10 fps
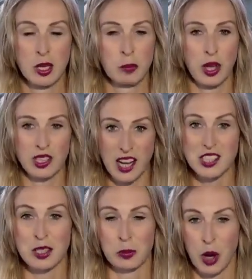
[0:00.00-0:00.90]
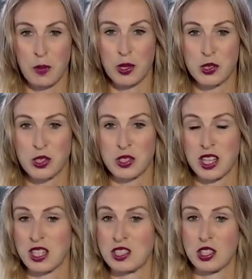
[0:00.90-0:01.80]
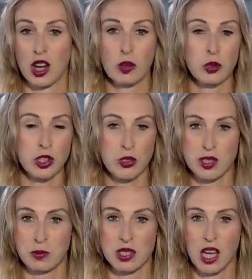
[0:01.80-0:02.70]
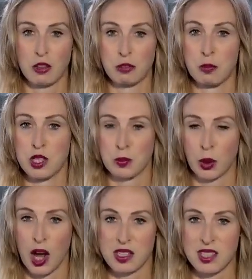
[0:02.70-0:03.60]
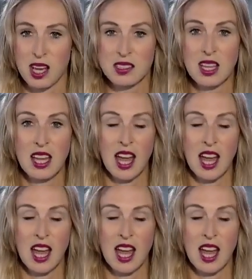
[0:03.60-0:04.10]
But yes, the prime minister said he did not recuse himself from this process,